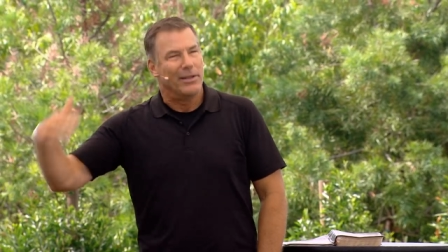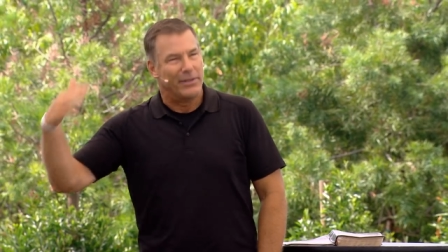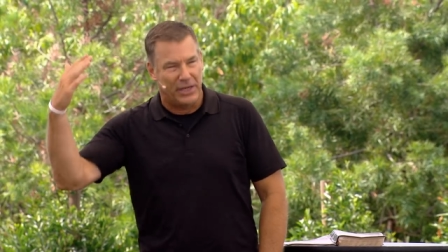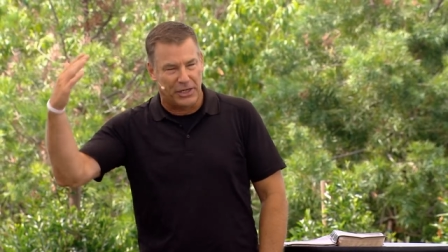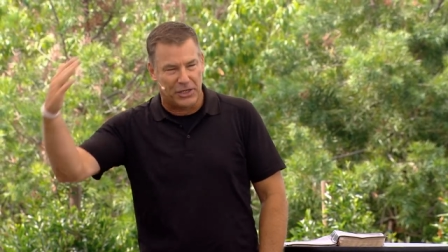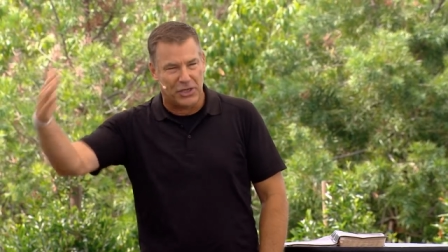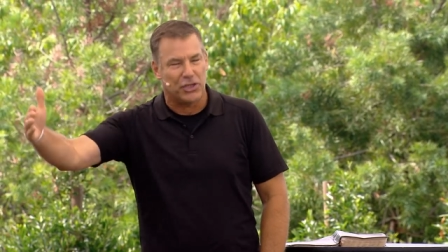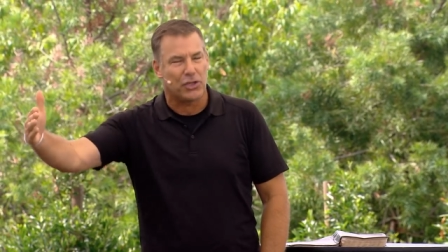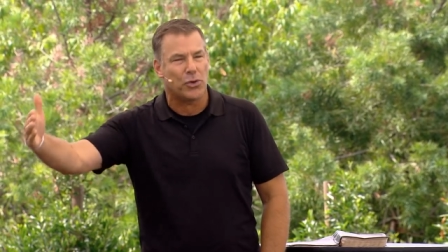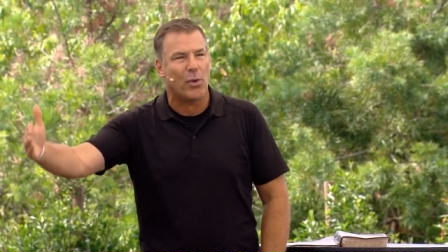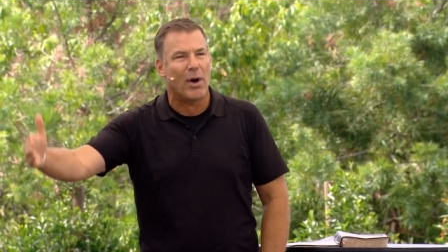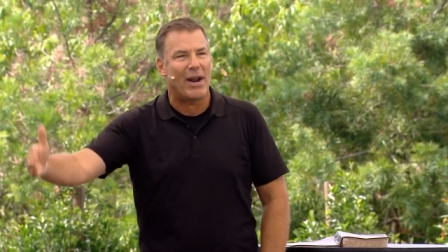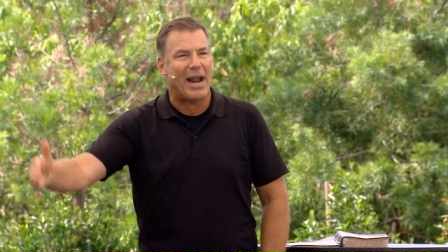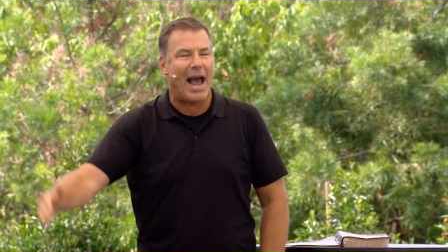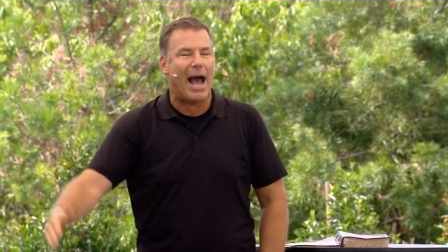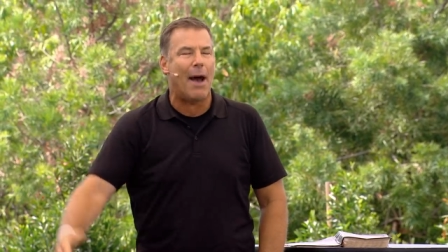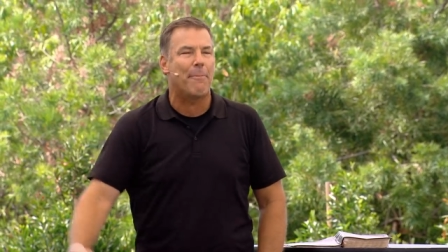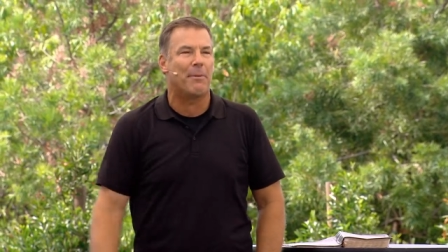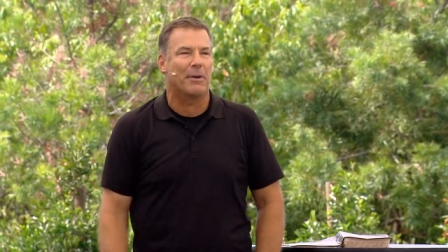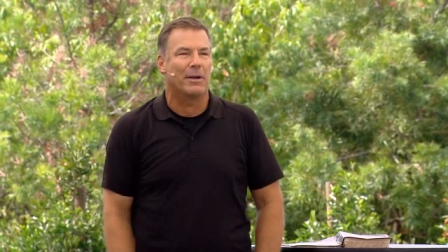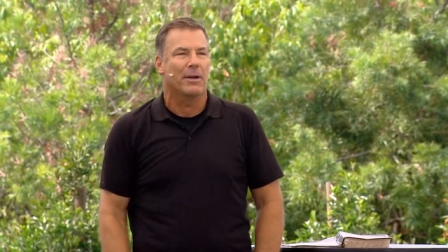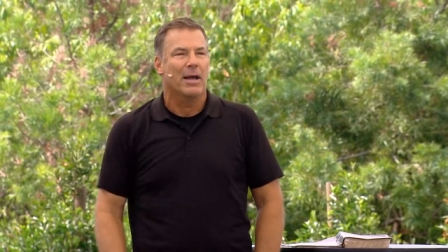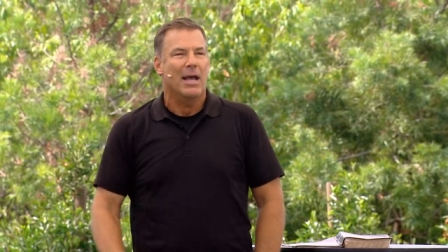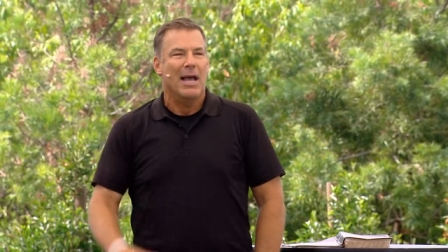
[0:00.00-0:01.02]
this is what
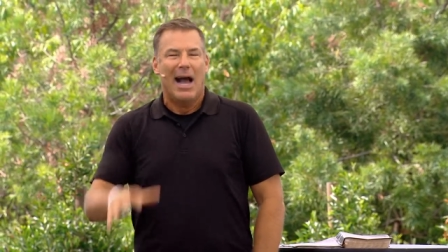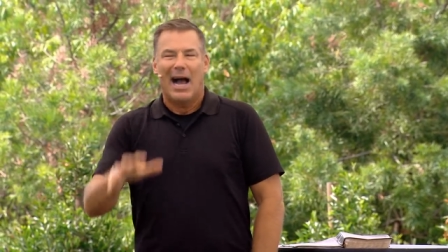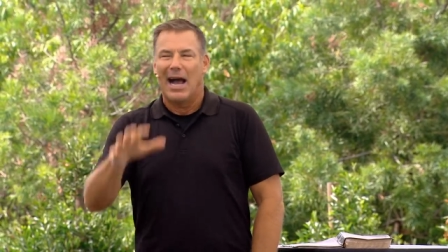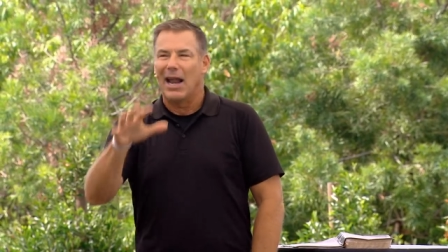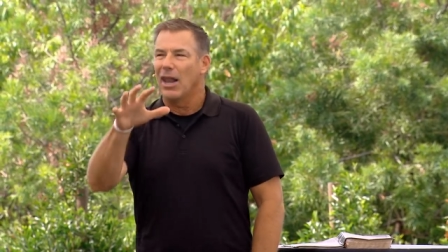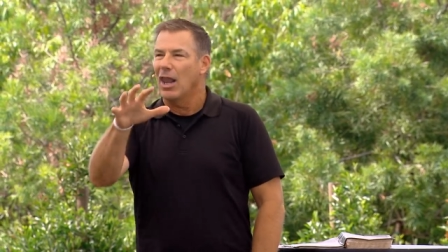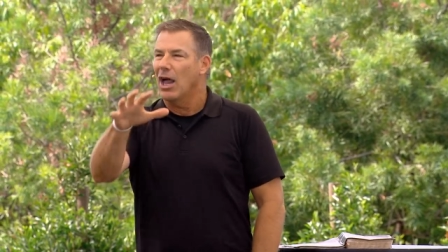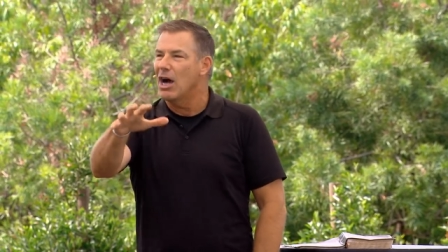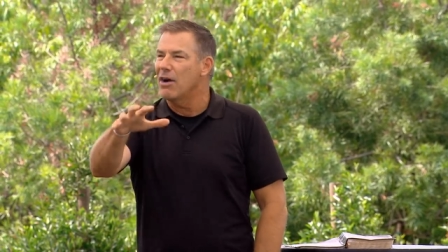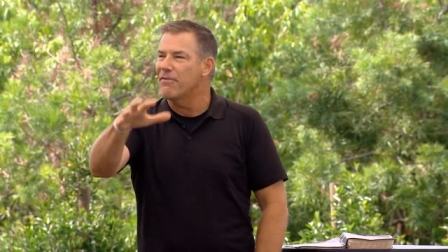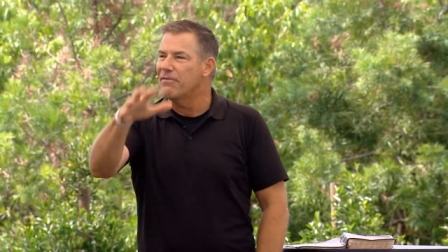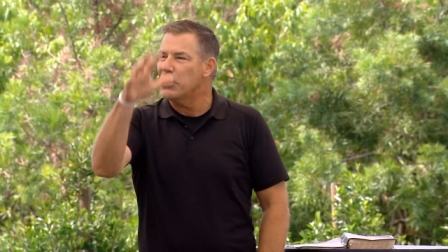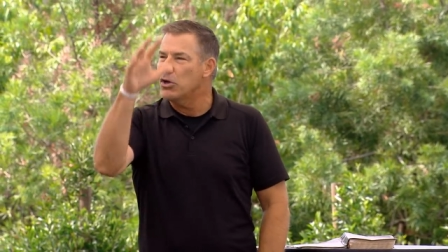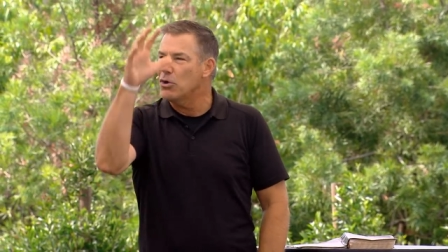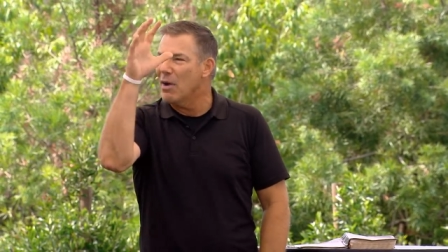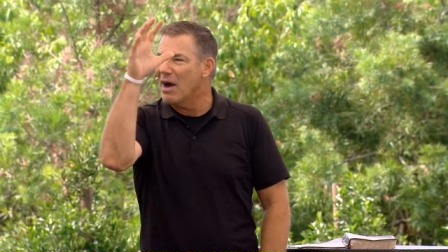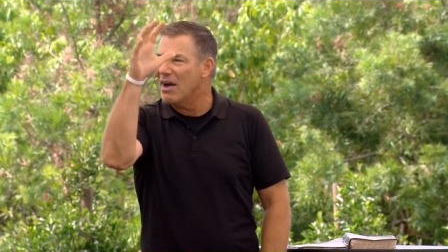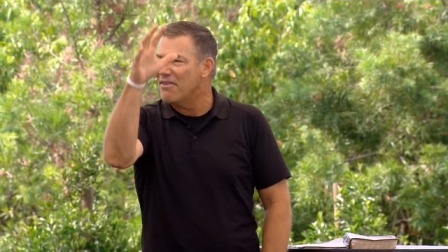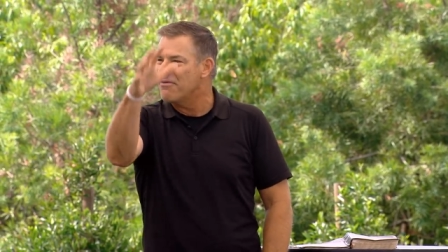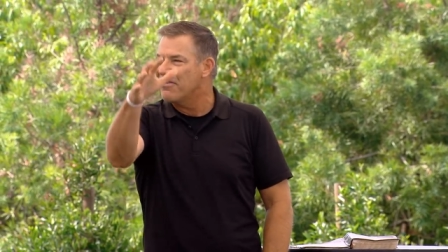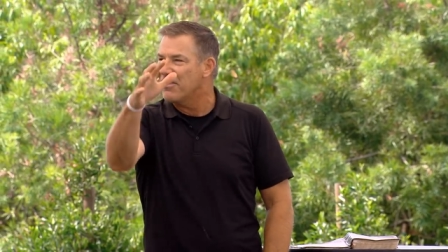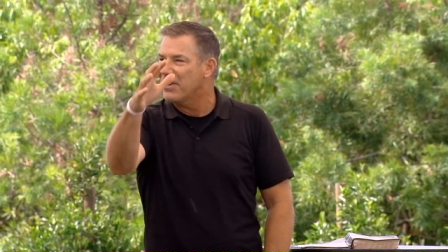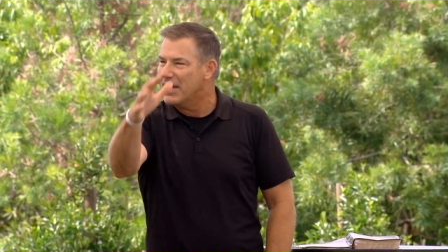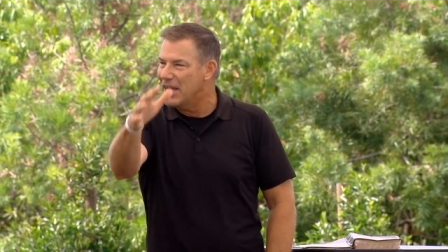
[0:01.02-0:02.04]
happened. I love you. I
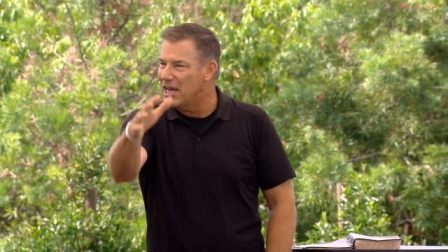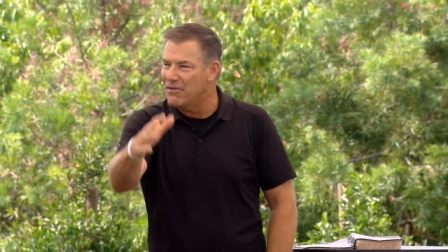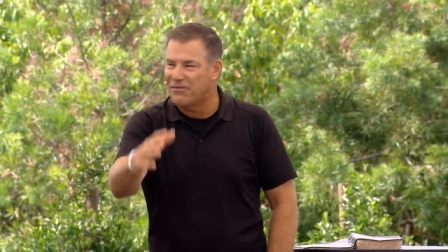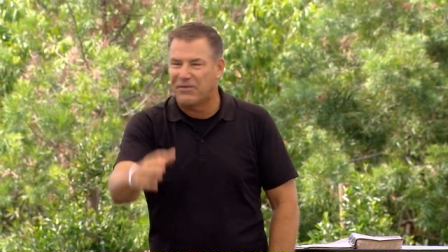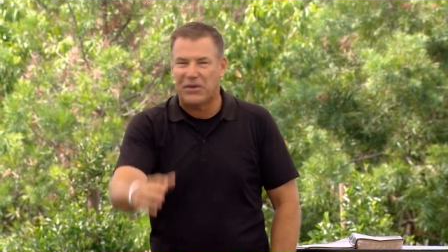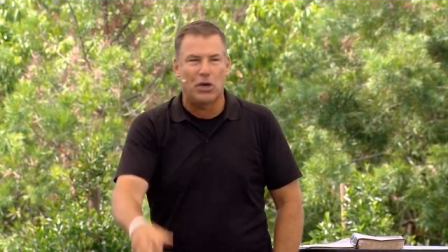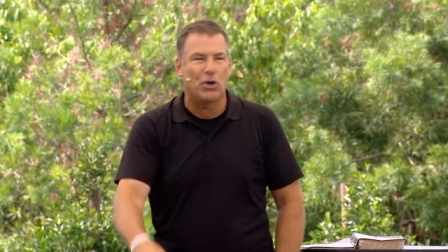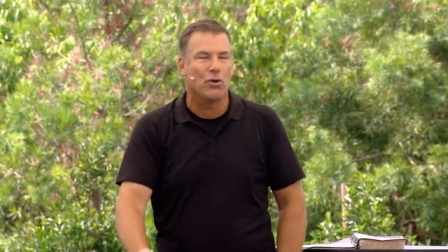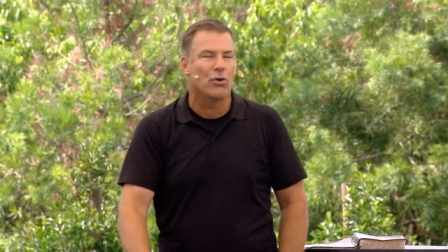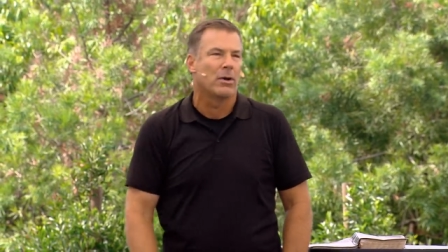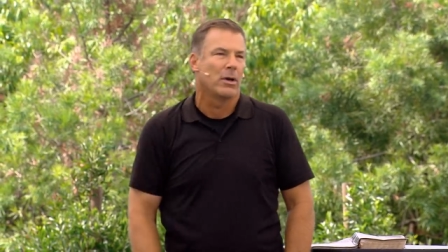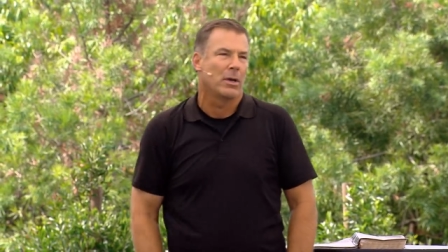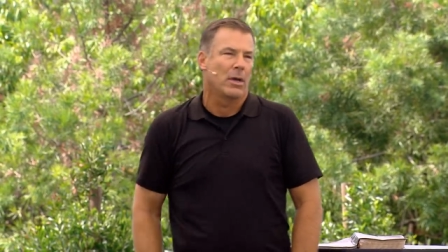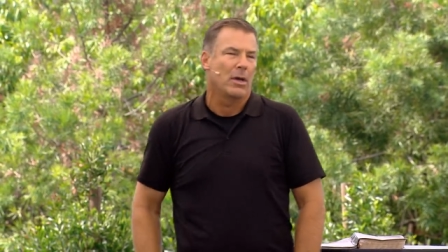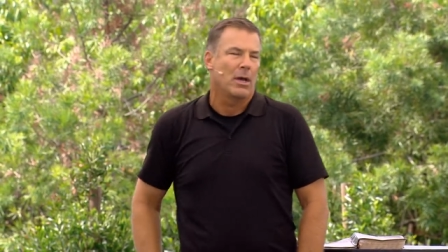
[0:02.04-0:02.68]
forgive you.